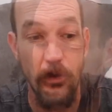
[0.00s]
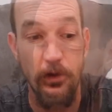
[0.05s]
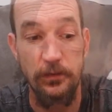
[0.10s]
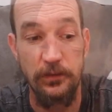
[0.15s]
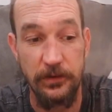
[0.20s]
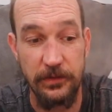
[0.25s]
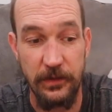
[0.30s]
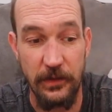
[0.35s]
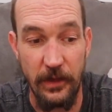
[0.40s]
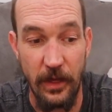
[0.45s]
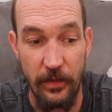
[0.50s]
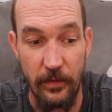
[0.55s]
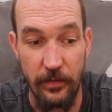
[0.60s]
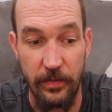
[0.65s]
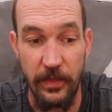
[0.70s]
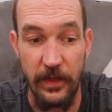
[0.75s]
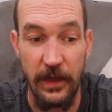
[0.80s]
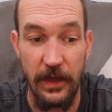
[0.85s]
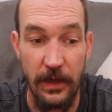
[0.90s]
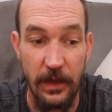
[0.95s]
Just another
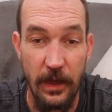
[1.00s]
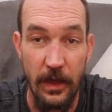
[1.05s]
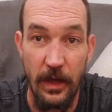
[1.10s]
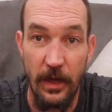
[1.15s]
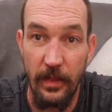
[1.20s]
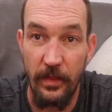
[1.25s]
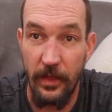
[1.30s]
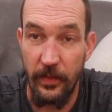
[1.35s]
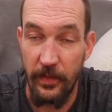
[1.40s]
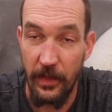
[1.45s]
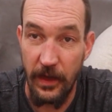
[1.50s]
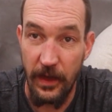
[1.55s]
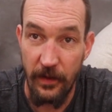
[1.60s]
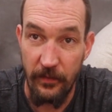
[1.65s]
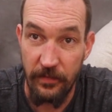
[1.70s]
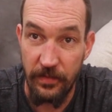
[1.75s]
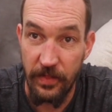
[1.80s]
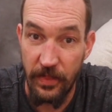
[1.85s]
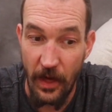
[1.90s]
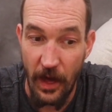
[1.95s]
thing that they
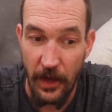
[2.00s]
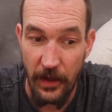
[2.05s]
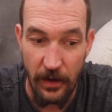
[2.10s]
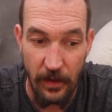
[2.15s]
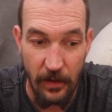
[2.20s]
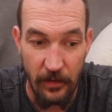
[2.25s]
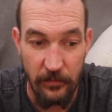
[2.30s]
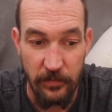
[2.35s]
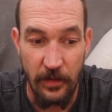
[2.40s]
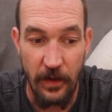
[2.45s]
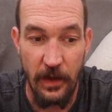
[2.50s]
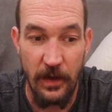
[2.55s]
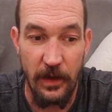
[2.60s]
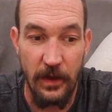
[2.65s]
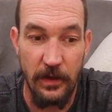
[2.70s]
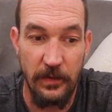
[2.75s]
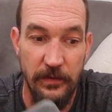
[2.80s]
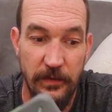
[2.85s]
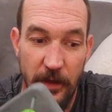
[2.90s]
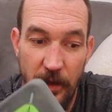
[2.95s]
have thought of
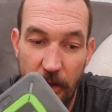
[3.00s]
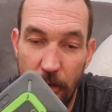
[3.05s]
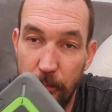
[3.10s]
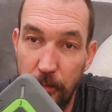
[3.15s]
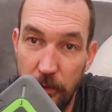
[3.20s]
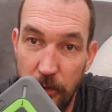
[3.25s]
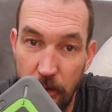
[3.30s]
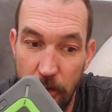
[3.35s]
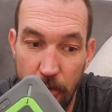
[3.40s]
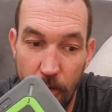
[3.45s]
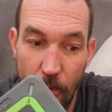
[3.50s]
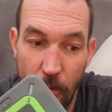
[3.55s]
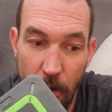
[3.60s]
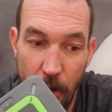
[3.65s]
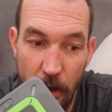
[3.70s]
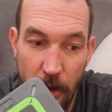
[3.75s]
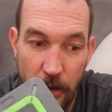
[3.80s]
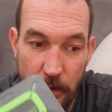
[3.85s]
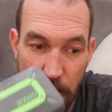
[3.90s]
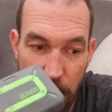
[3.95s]
to help you
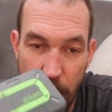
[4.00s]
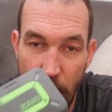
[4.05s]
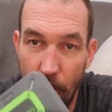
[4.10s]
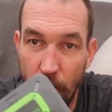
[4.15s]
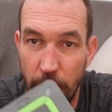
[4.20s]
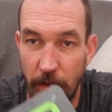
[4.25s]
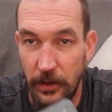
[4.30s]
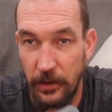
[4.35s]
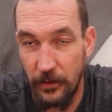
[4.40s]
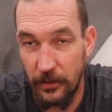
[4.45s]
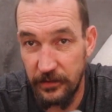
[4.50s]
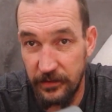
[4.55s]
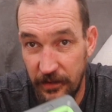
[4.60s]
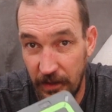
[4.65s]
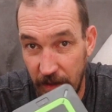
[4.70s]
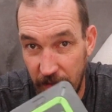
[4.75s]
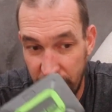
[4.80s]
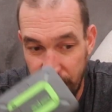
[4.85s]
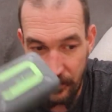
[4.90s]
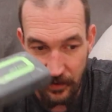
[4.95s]
know that you're
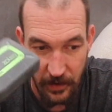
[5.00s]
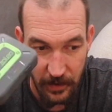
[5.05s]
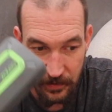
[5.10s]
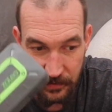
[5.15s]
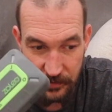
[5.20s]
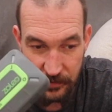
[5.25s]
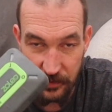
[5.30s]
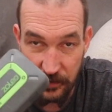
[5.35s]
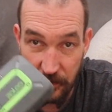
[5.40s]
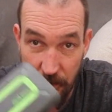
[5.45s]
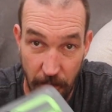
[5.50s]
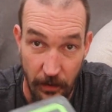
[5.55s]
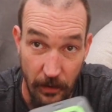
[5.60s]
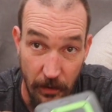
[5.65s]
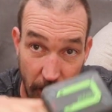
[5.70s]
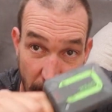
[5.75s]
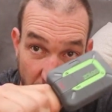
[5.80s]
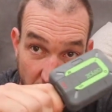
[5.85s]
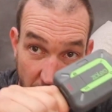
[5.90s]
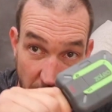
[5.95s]
safe,
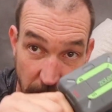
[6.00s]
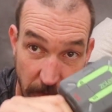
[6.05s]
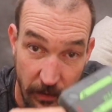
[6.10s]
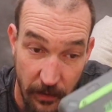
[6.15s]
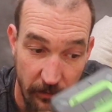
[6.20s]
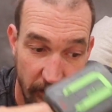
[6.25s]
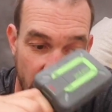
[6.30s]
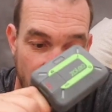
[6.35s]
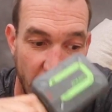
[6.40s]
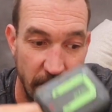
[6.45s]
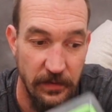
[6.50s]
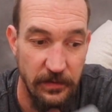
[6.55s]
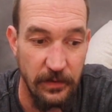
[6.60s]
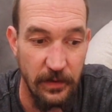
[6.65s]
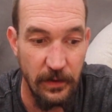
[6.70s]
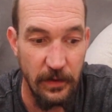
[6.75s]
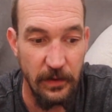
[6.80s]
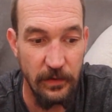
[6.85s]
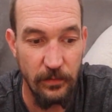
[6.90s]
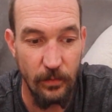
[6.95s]
secure, and your
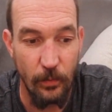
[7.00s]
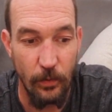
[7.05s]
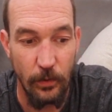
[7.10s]
device is